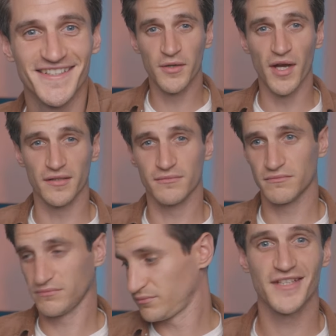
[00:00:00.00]
Anyway,
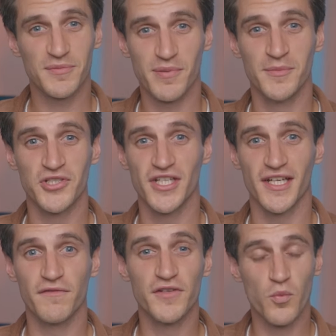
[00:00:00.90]
that's pretty much
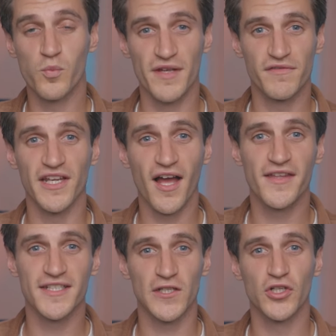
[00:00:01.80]
it. If you if you
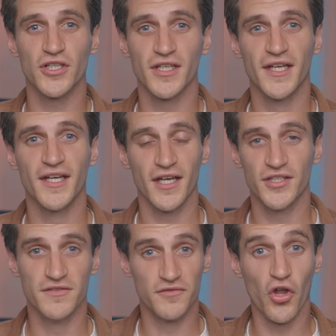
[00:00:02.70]
like this look
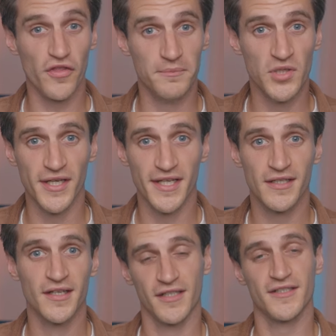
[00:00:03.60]
and you've got the money,